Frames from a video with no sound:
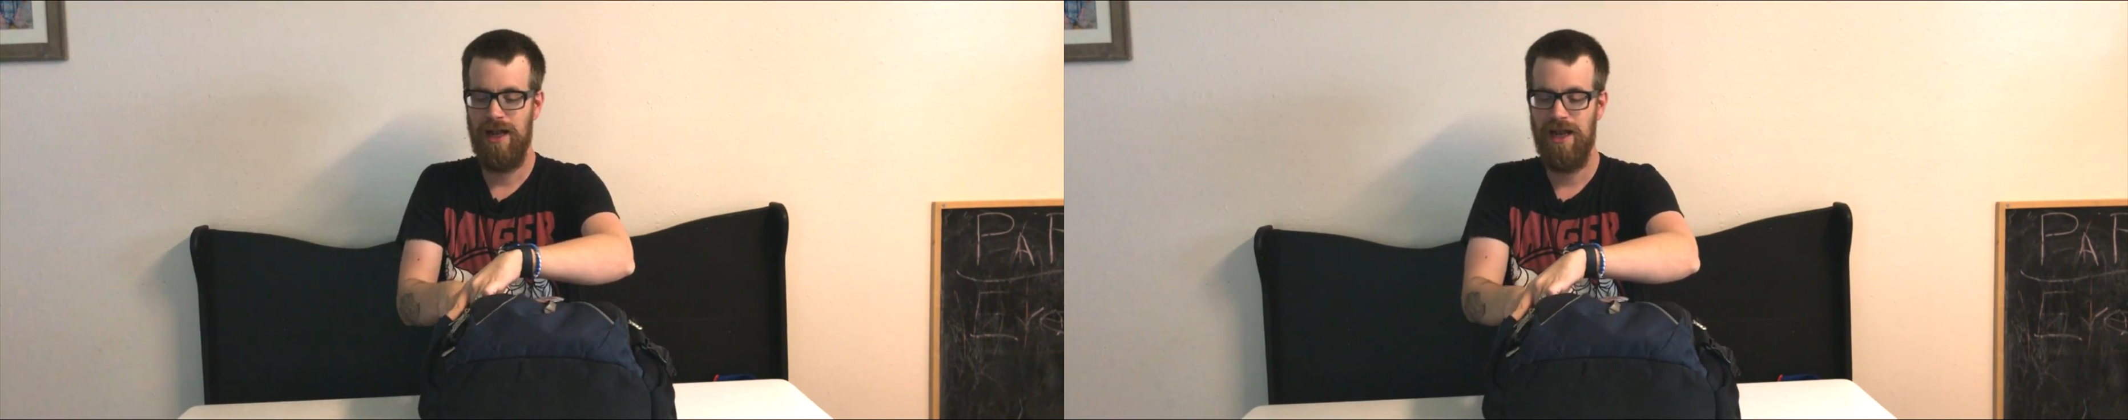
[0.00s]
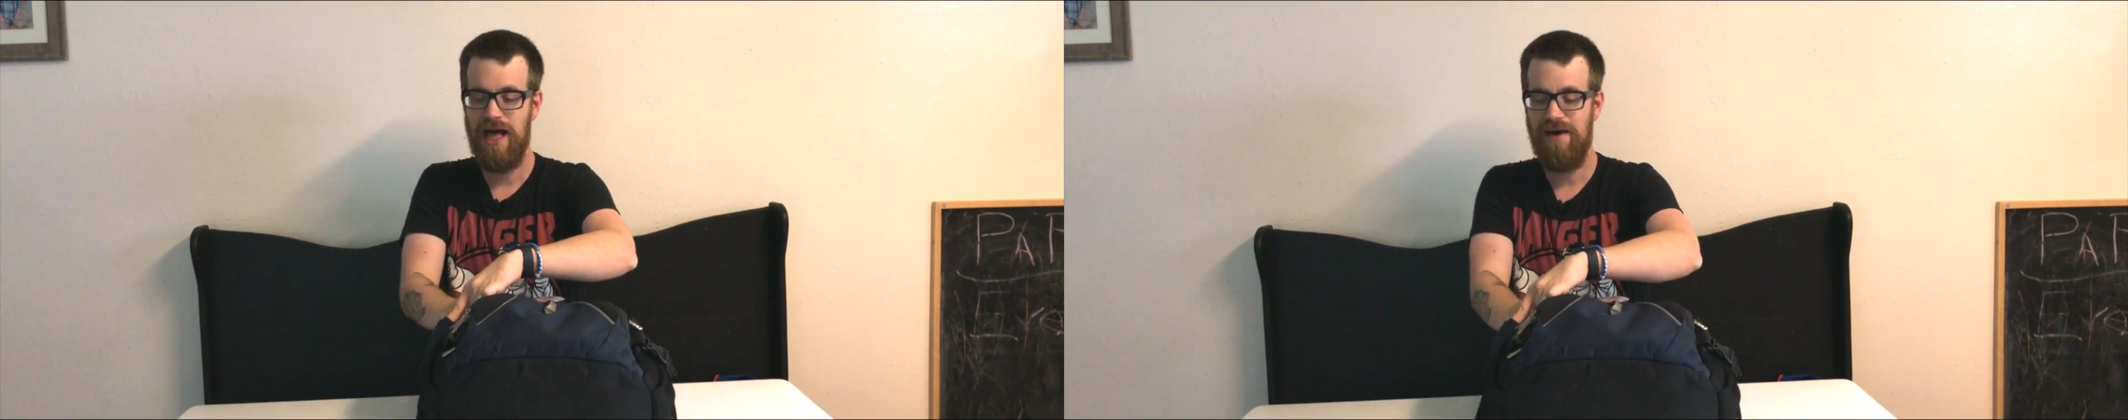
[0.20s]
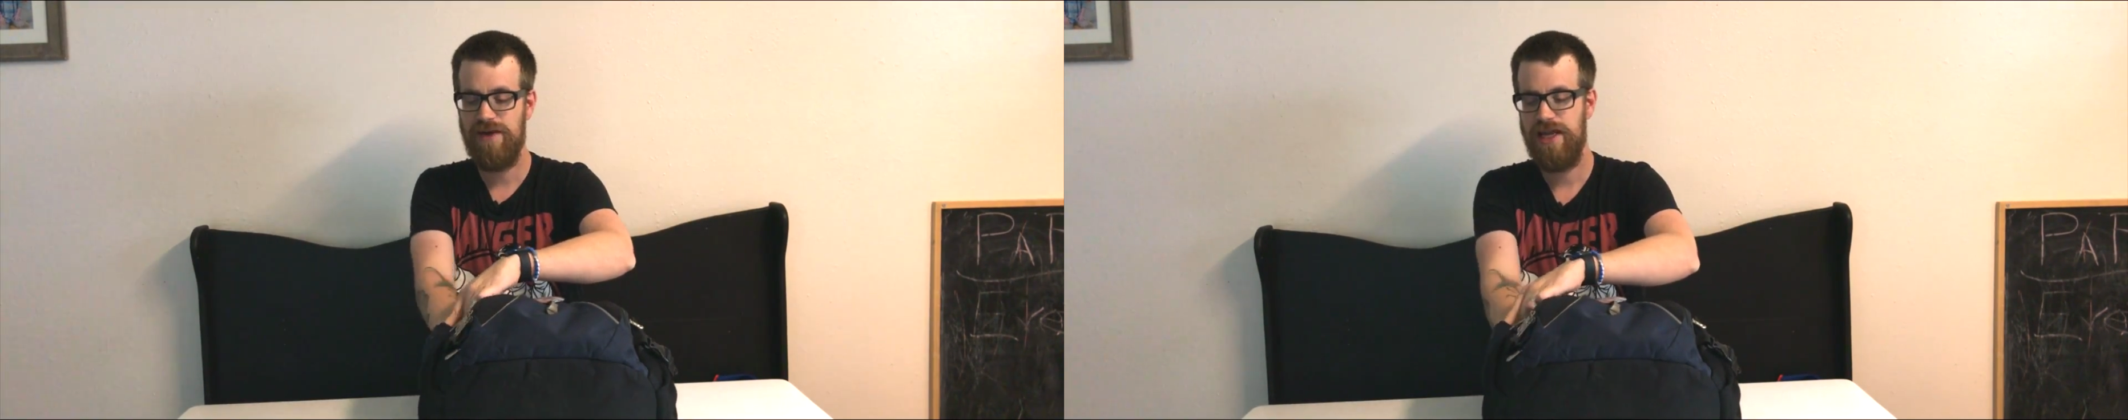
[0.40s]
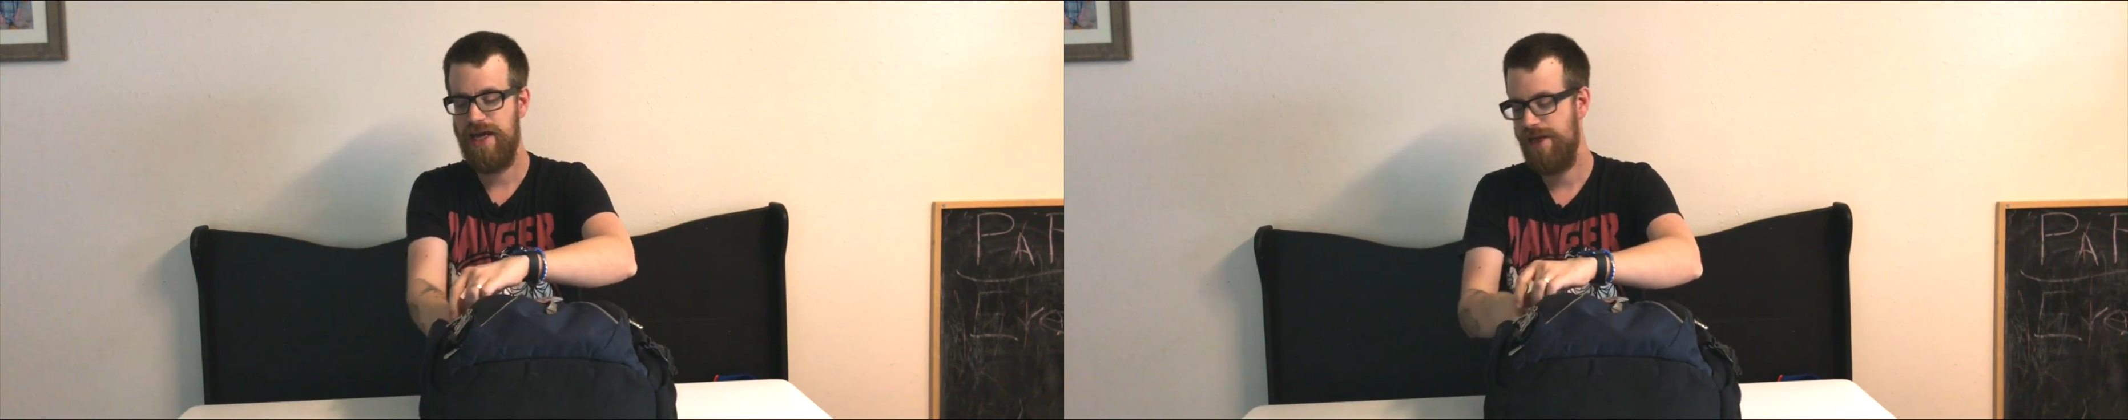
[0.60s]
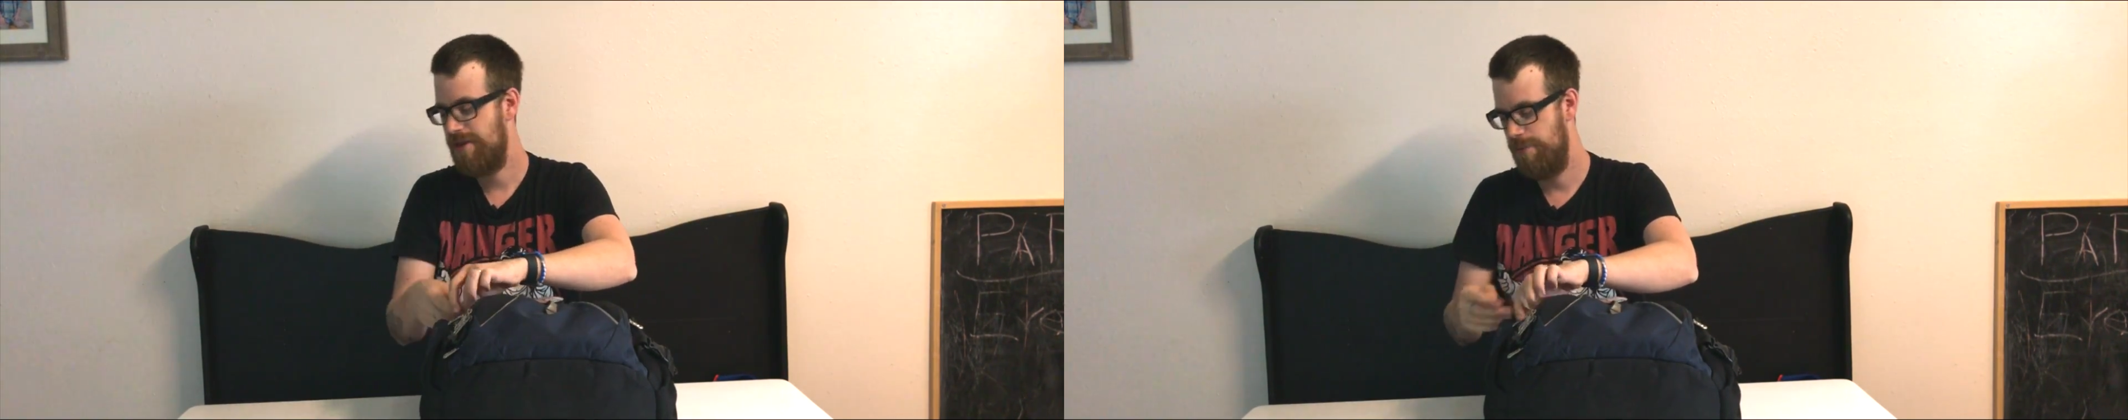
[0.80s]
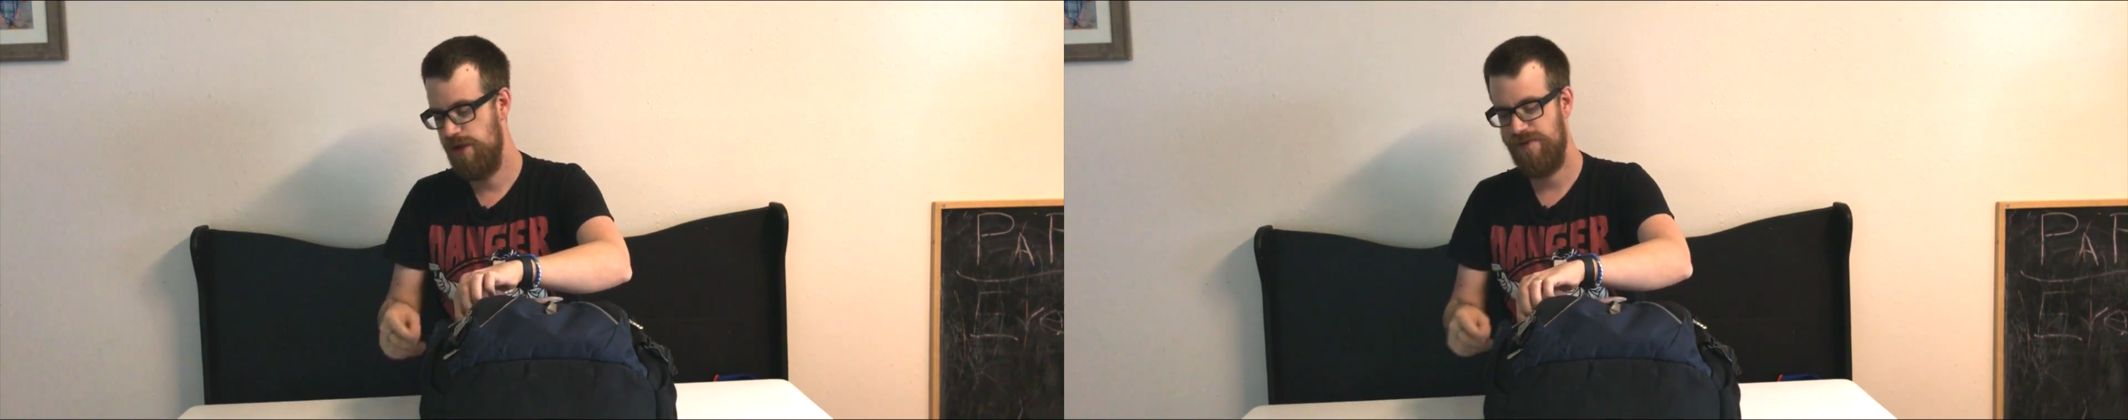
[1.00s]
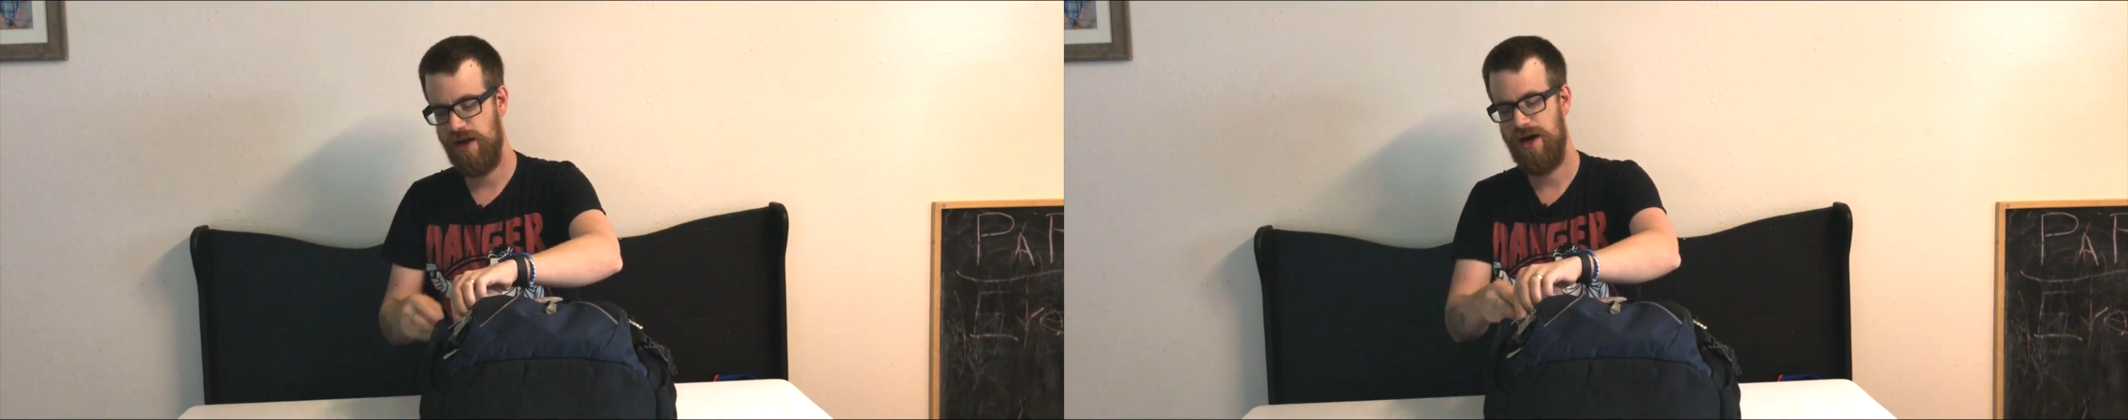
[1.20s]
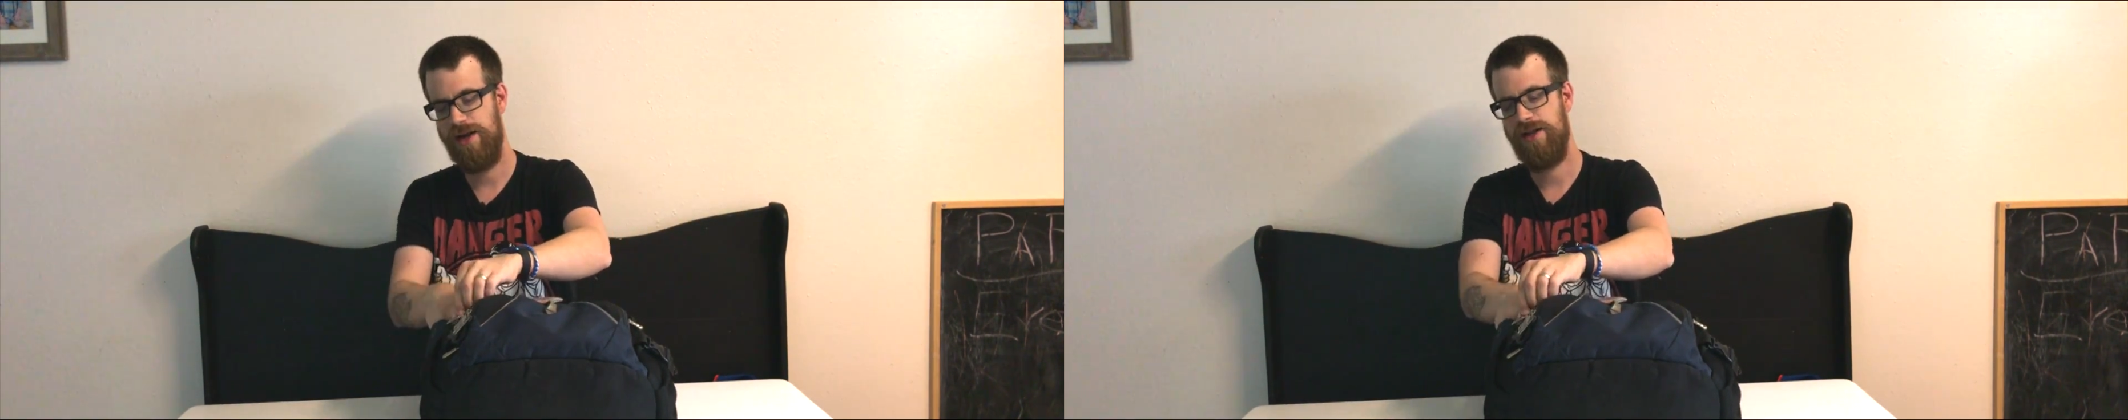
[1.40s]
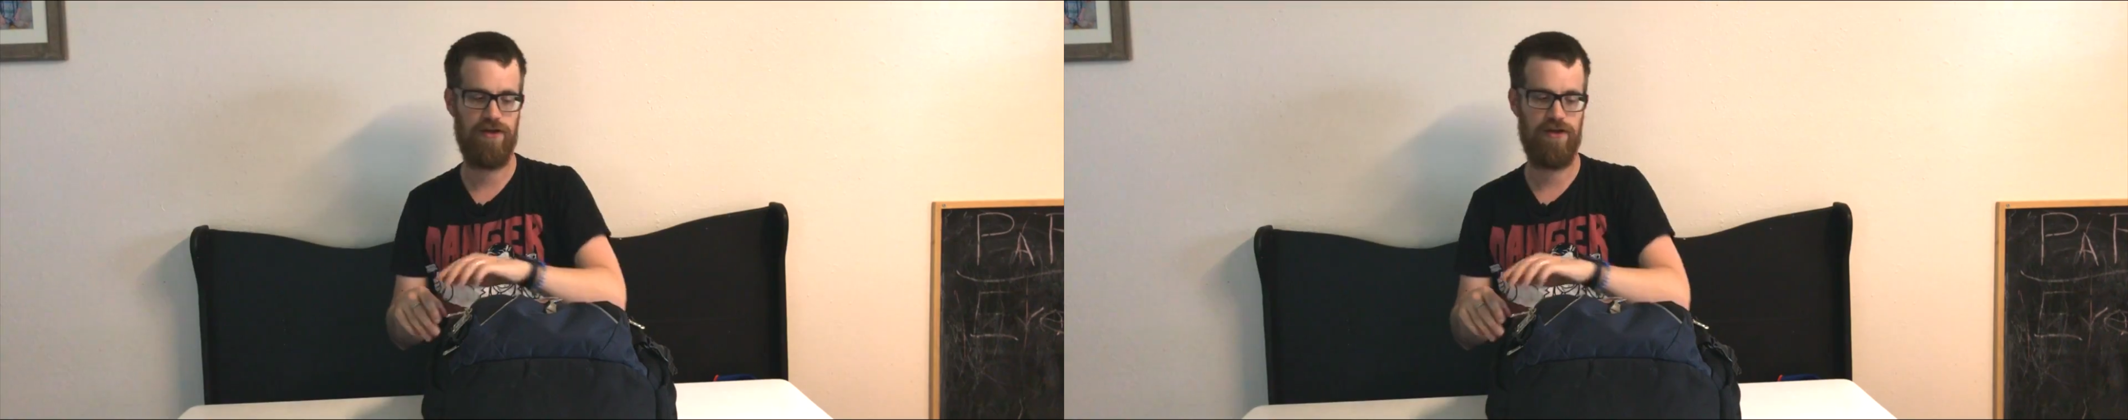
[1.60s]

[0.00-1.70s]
Loving it. Moving on.